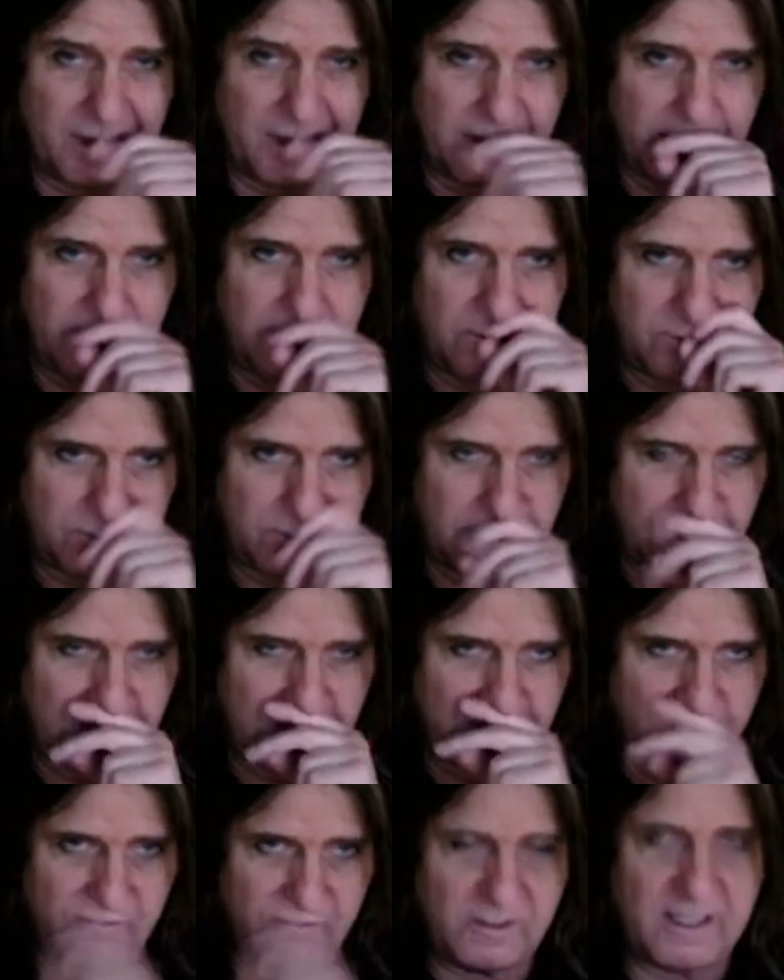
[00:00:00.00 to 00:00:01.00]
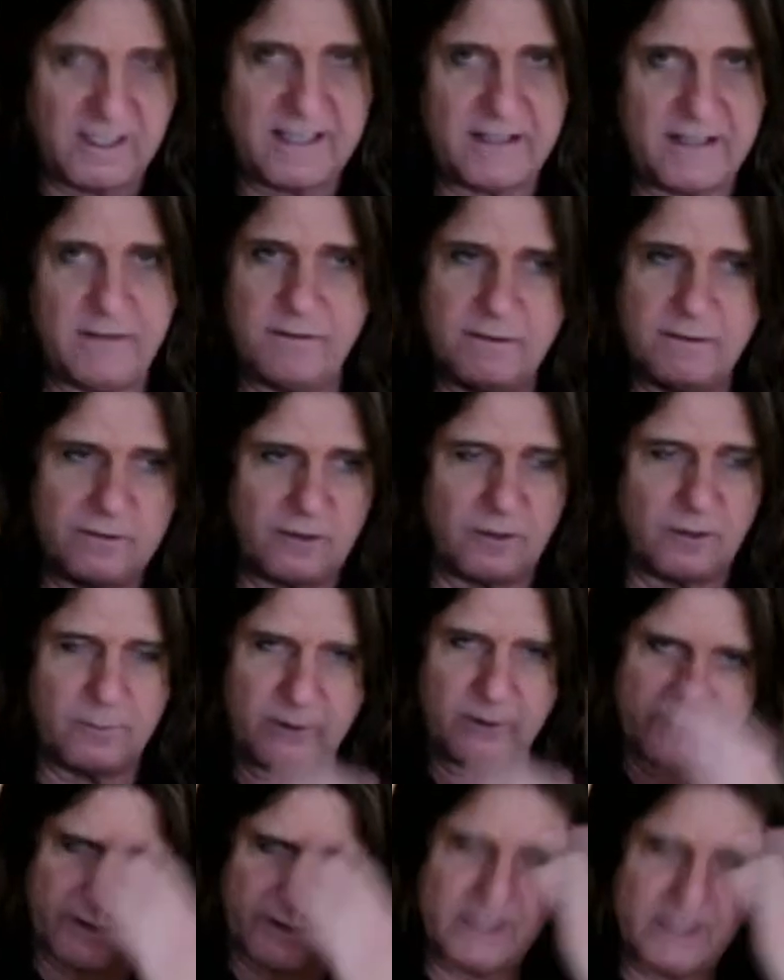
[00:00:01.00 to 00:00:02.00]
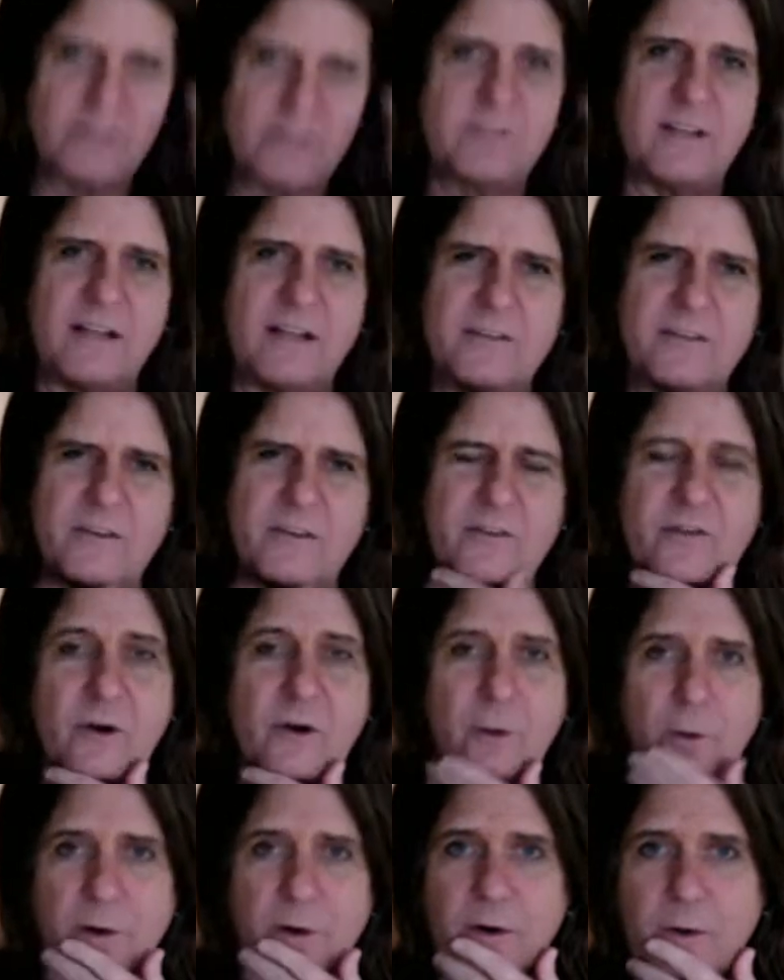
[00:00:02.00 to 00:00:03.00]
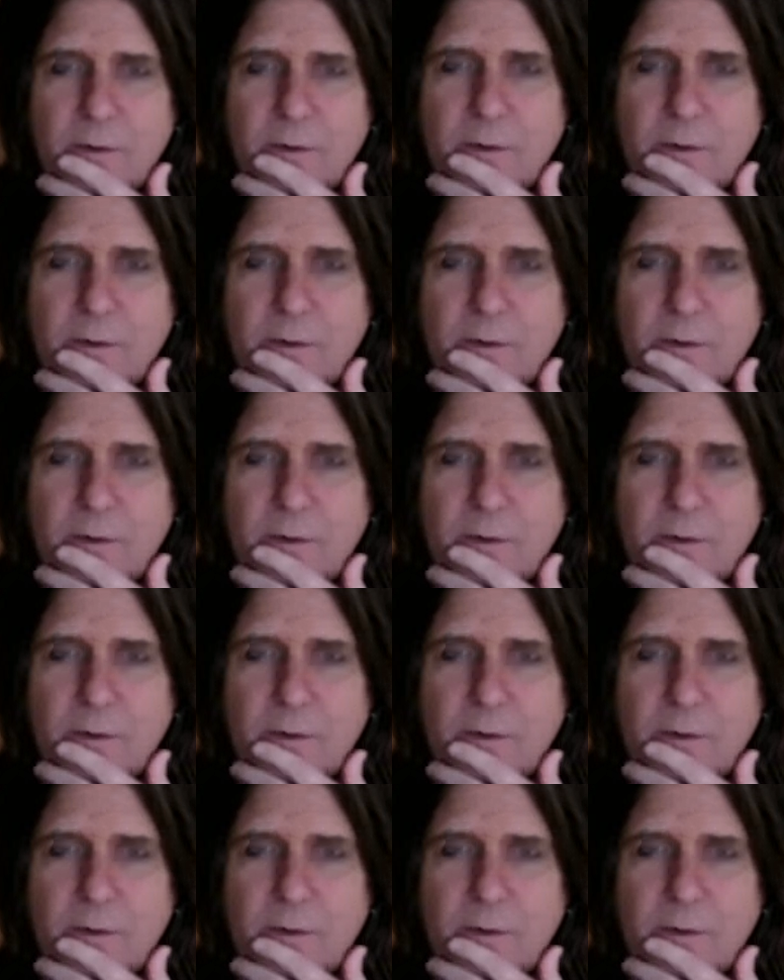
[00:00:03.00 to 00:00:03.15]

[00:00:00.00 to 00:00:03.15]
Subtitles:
it's it's going to be released as a solo,